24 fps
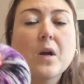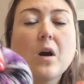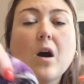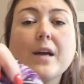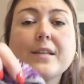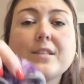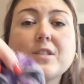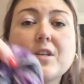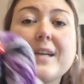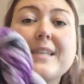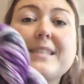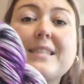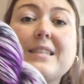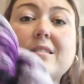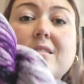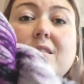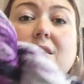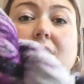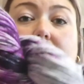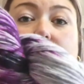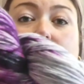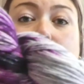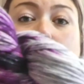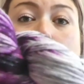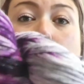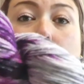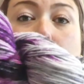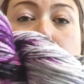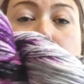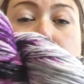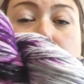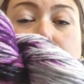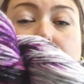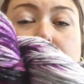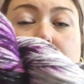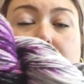I dyed in
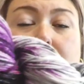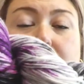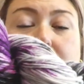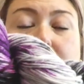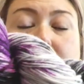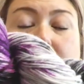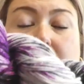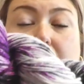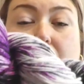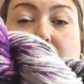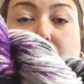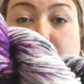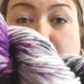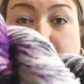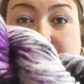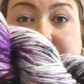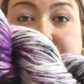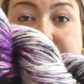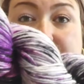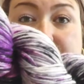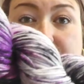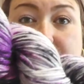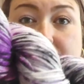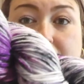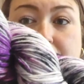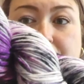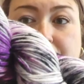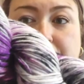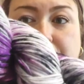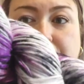um, threes